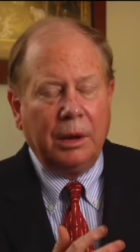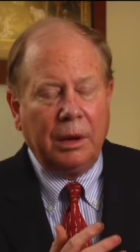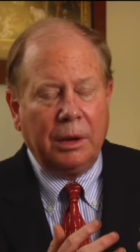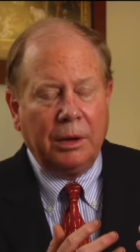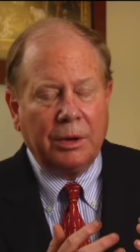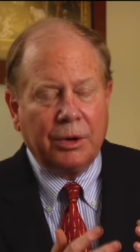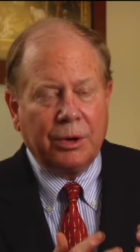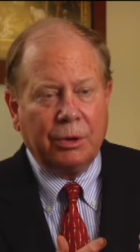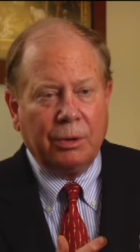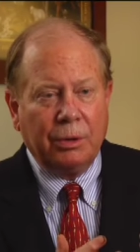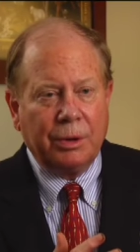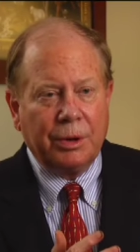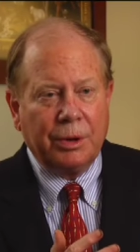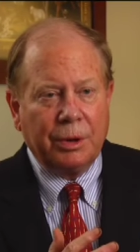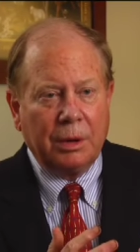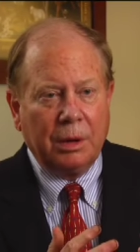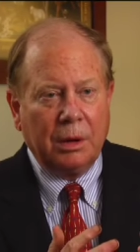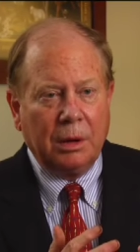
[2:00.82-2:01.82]
in
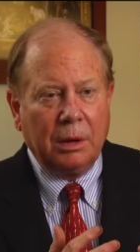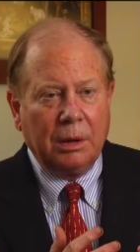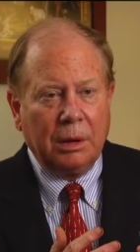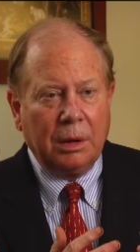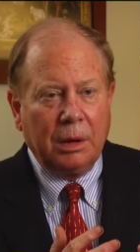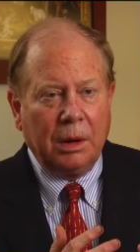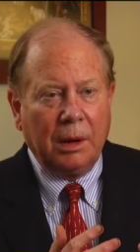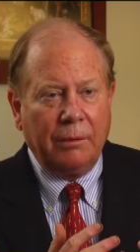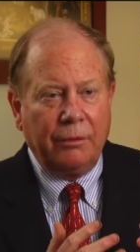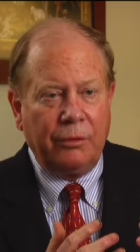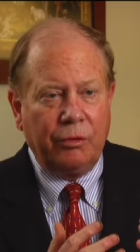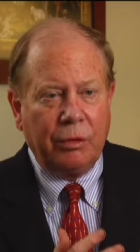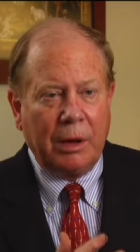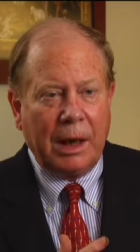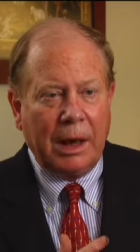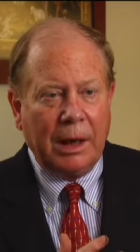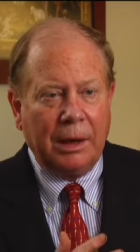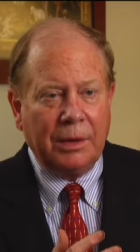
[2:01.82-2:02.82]
search of
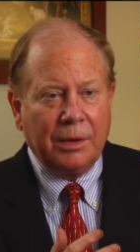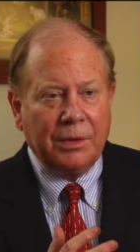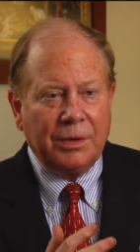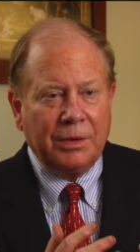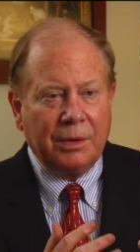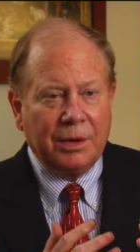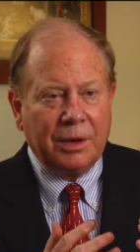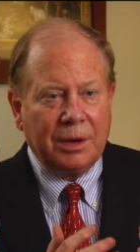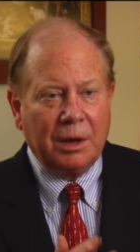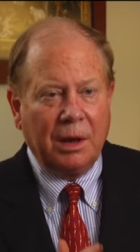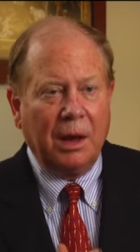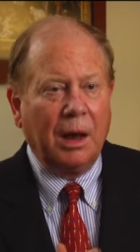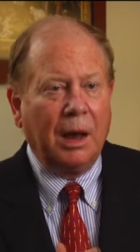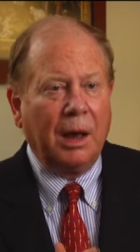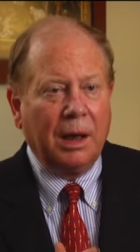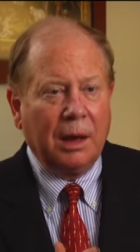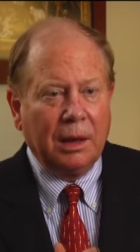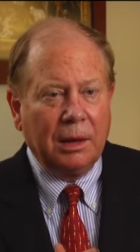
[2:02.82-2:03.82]
dragons to slay.